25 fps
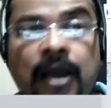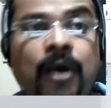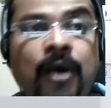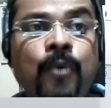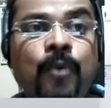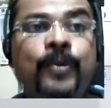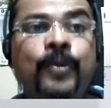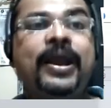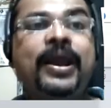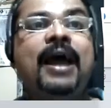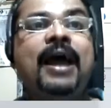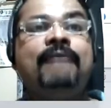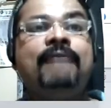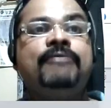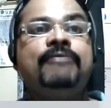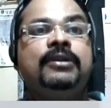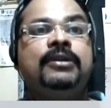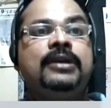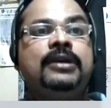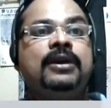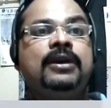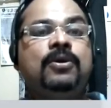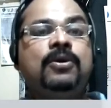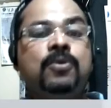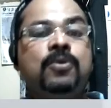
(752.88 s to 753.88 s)
We have
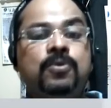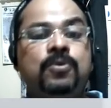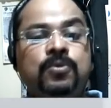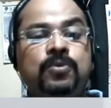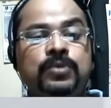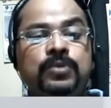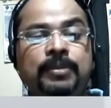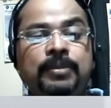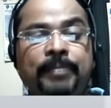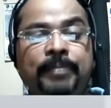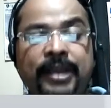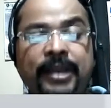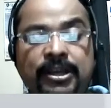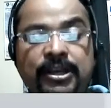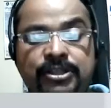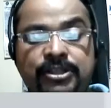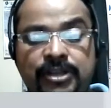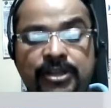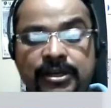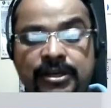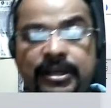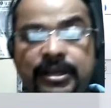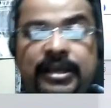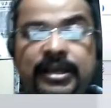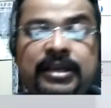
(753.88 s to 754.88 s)
written who the
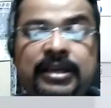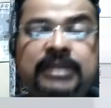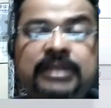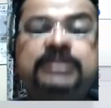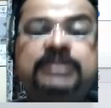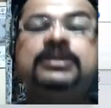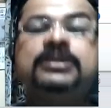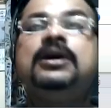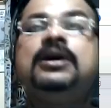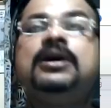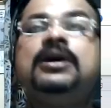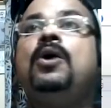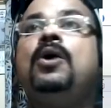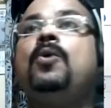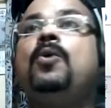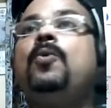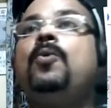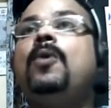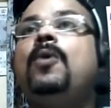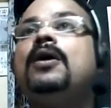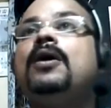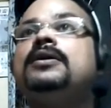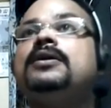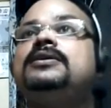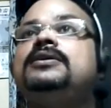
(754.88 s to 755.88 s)
patient is,
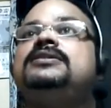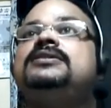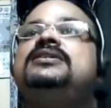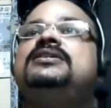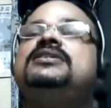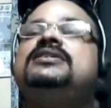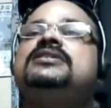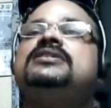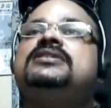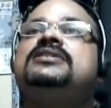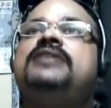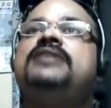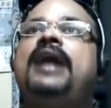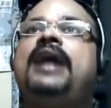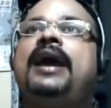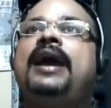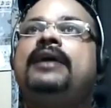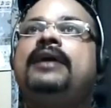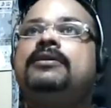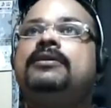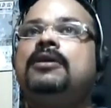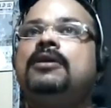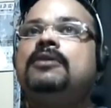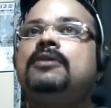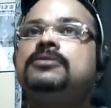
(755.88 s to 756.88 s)
what is his
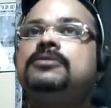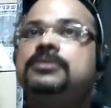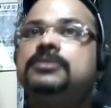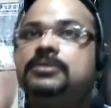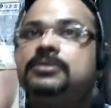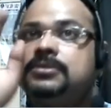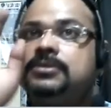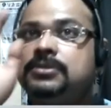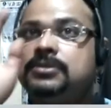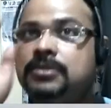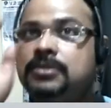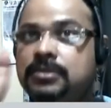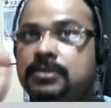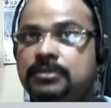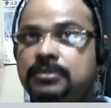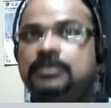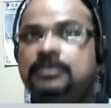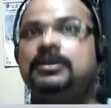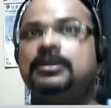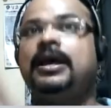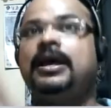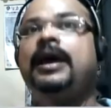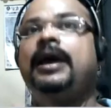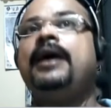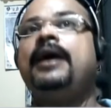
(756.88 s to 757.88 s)
diagnosis
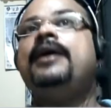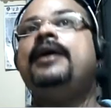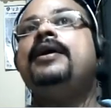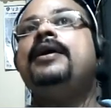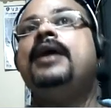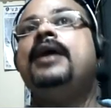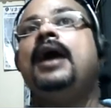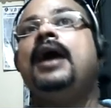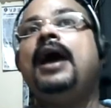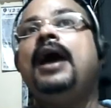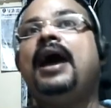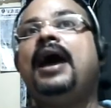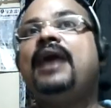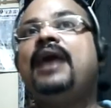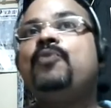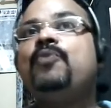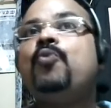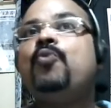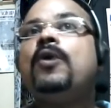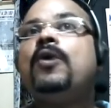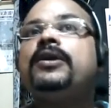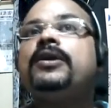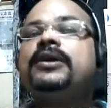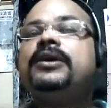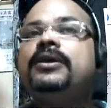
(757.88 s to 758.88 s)
there, and
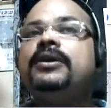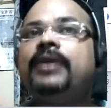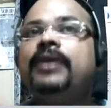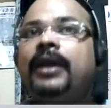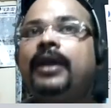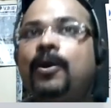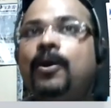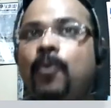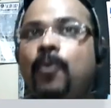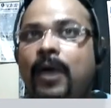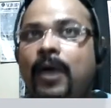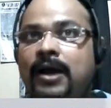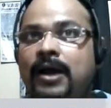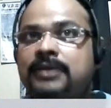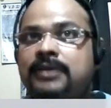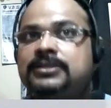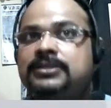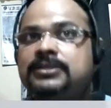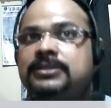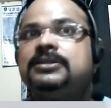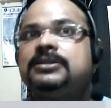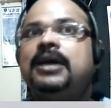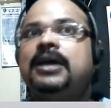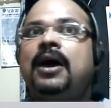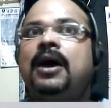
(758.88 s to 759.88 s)
what he requires
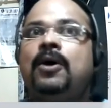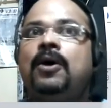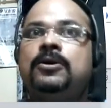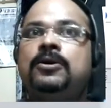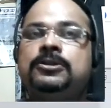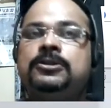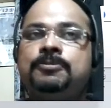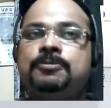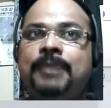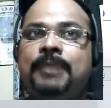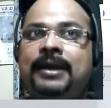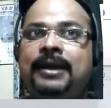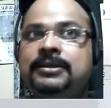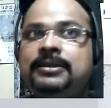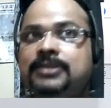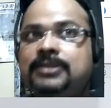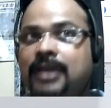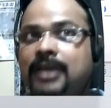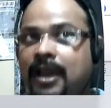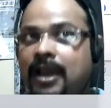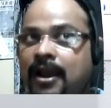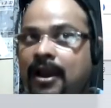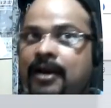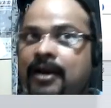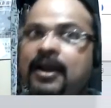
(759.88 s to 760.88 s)
is a hospice
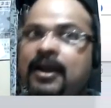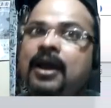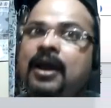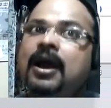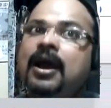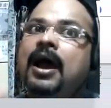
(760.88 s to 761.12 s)
care,